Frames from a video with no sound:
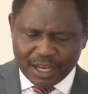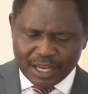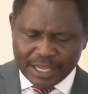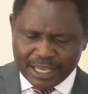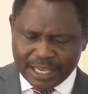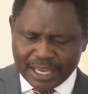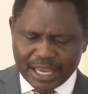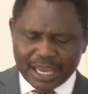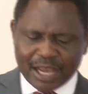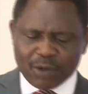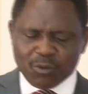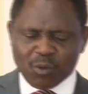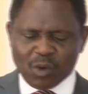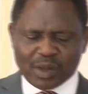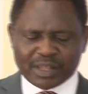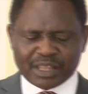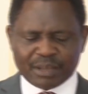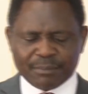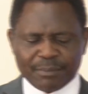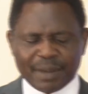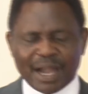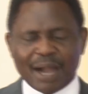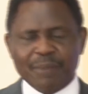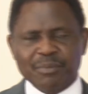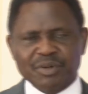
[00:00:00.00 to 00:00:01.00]
Hear what
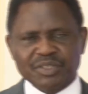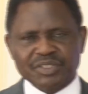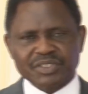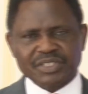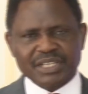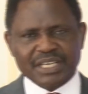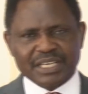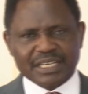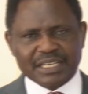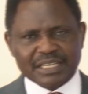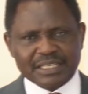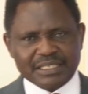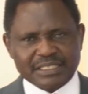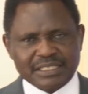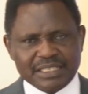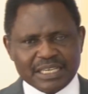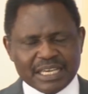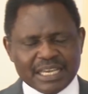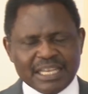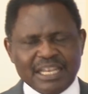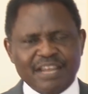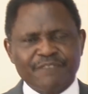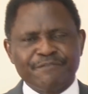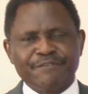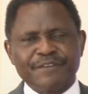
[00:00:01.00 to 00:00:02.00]
the Bible says
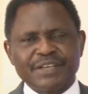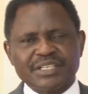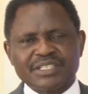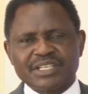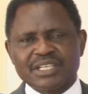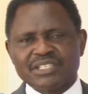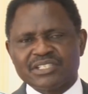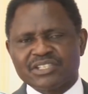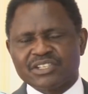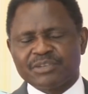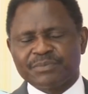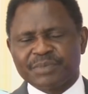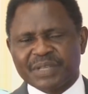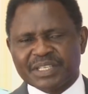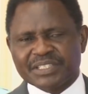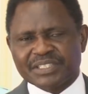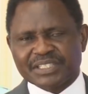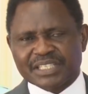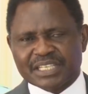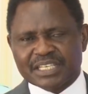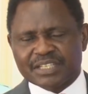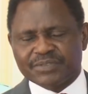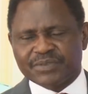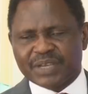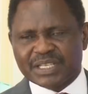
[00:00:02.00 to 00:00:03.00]
in Ephesians chapter
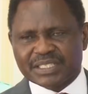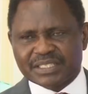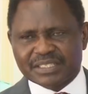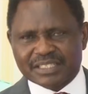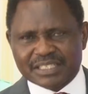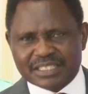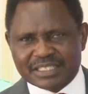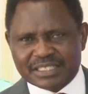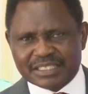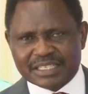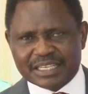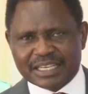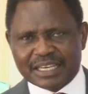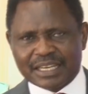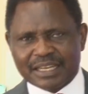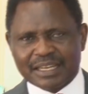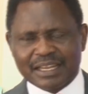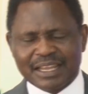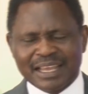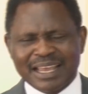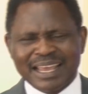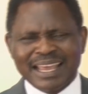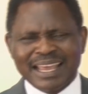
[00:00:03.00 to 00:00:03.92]
6, verse 16.